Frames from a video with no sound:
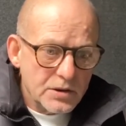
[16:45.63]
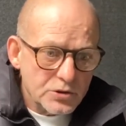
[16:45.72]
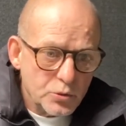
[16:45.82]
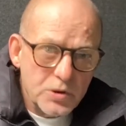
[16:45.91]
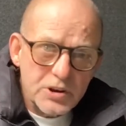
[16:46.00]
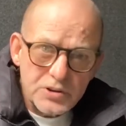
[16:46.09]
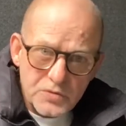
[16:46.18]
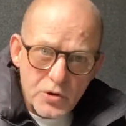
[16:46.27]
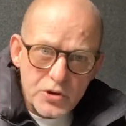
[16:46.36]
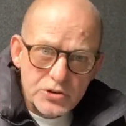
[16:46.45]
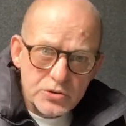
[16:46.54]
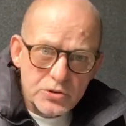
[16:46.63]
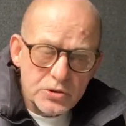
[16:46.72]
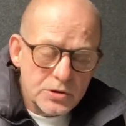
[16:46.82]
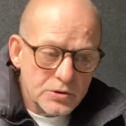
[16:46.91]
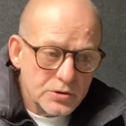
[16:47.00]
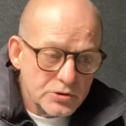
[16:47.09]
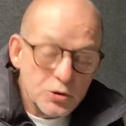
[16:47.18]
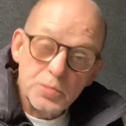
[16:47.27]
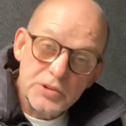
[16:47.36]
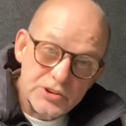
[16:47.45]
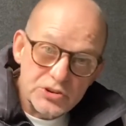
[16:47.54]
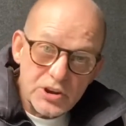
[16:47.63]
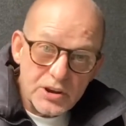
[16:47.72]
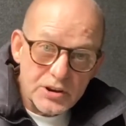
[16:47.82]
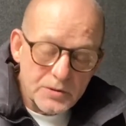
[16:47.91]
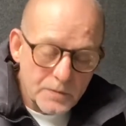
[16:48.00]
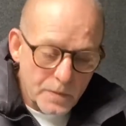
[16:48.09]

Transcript: So we're his voice now. So please share.